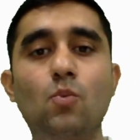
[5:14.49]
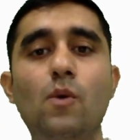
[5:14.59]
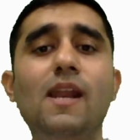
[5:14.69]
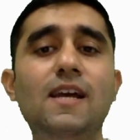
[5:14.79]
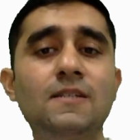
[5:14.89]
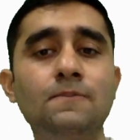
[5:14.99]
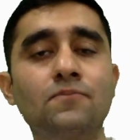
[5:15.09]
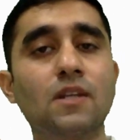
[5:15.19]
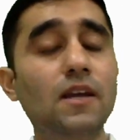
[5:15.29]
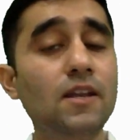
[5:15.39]
Whereas
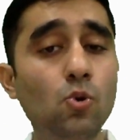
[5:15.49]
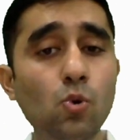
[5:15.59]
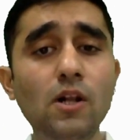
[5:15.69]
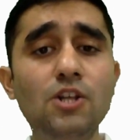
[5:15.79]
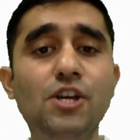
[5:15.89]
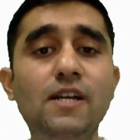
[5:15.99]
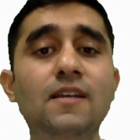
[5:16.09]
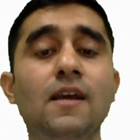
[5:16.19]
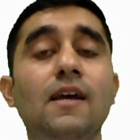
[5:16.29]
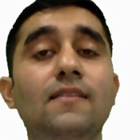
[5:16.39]
in Google Sheets,